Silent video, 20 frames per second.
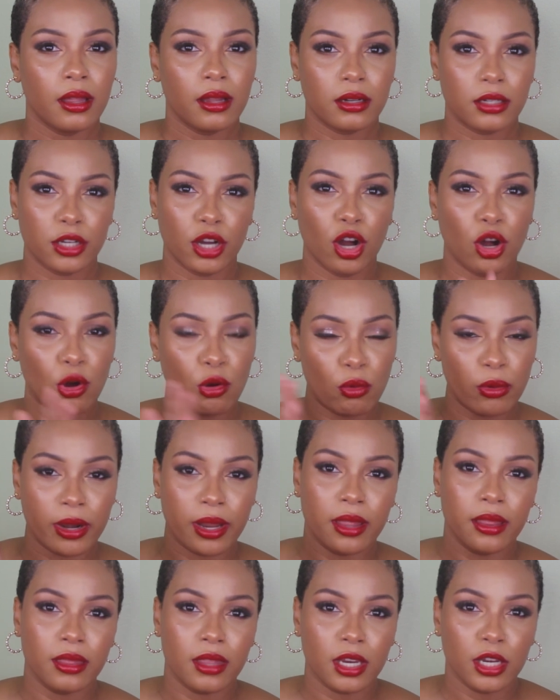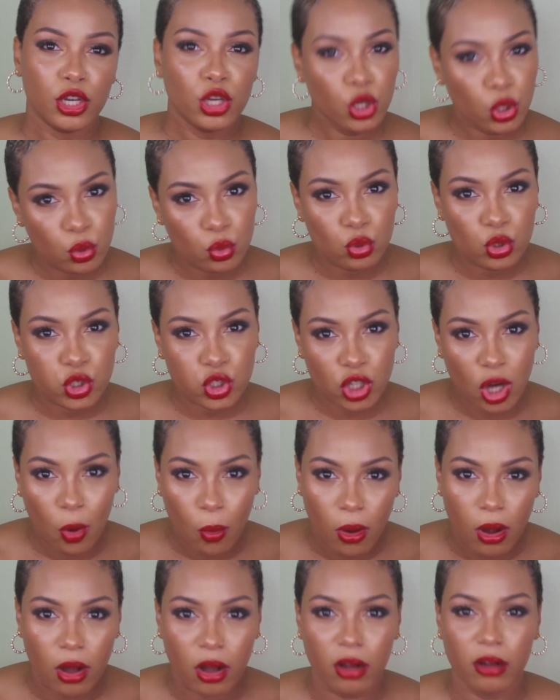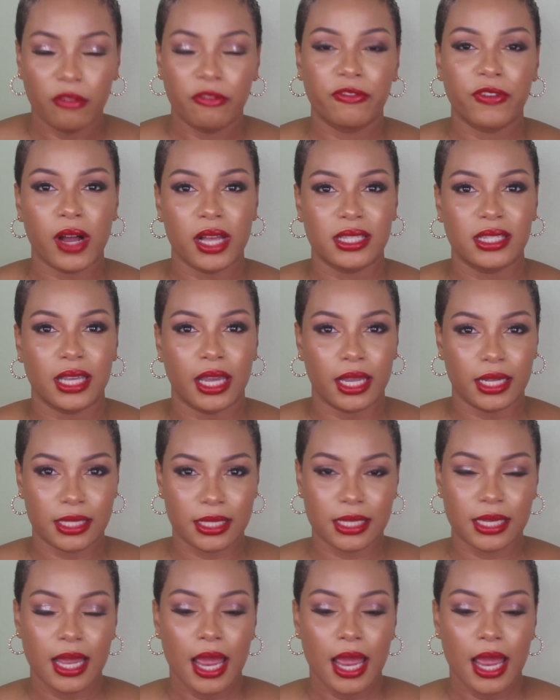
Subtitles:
down the new shower faucet,